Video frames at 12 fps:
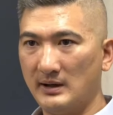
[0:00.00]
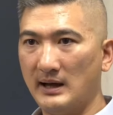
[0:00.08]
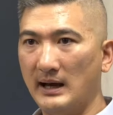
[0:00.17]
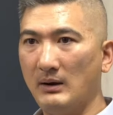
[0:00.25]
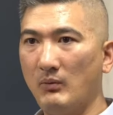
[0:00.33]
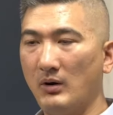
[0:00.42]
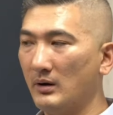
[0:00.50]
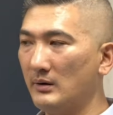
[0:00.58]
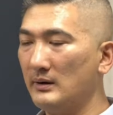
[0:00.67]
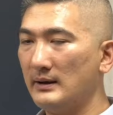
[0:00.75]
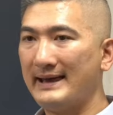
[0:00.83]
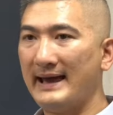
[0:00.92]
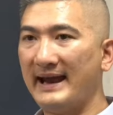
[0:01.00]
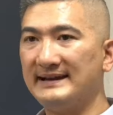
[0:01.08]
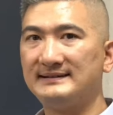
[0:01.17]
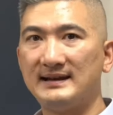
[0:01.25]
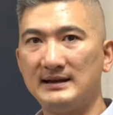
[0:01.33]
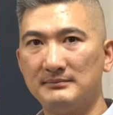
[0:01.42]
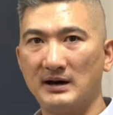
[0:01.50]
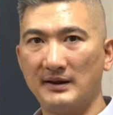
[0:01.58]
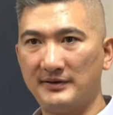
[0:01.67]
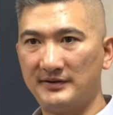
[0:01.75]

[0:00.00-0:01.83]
I want 18-month